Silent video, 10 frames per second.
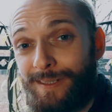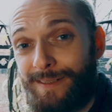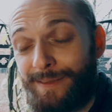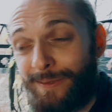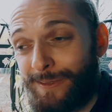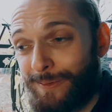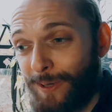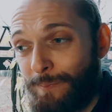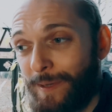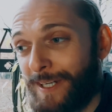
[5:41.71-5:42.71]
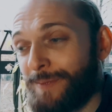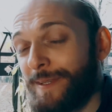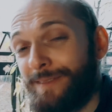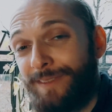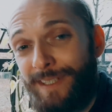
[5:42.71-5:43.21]
you know, combined with
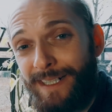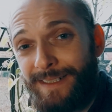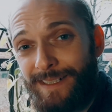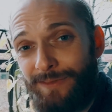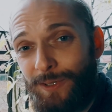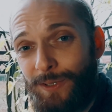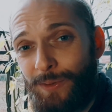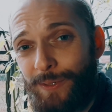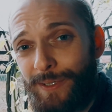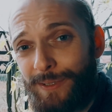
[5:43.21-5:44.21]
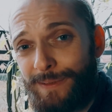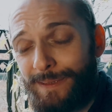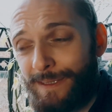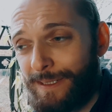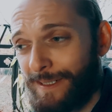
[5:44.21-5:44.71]
everything else I've got going on.
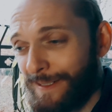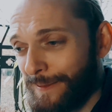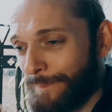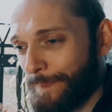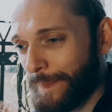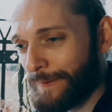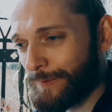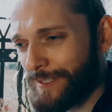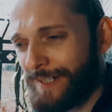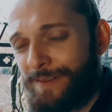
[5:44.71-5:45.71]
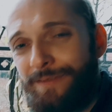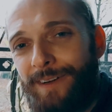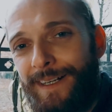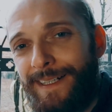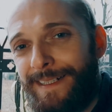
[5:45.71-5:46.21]
And I was
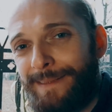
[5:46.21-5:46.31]
terrified.